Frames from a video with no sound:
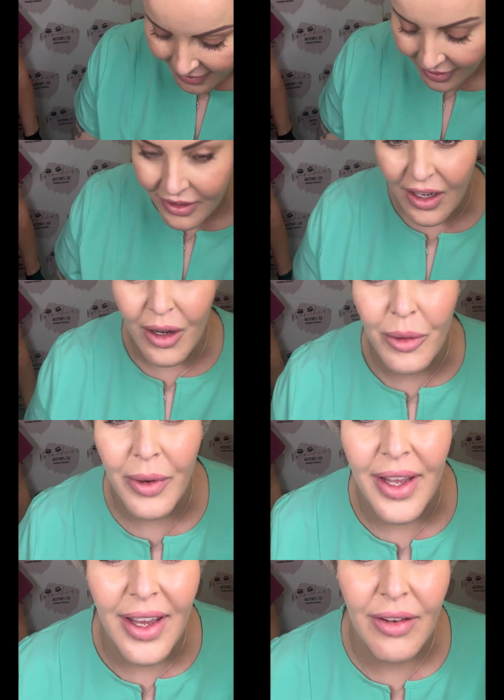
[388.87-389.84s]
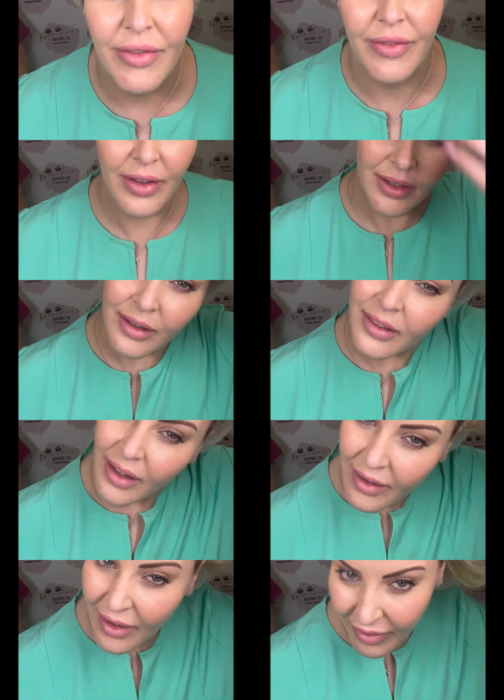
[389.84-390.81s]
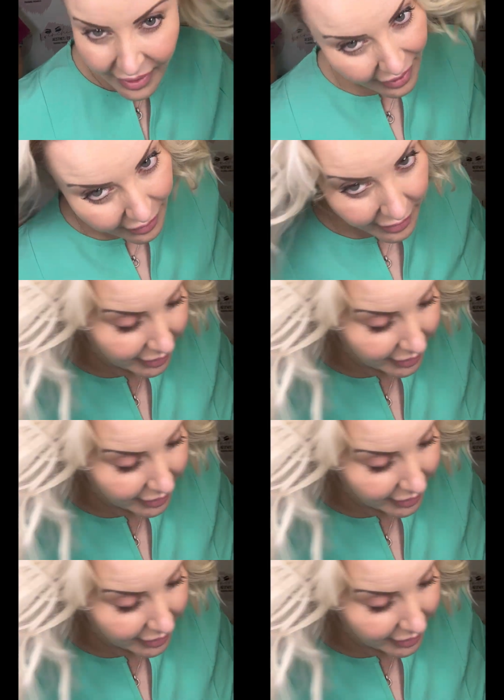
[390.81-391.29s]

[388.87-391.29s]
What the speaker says: So if, take this off now,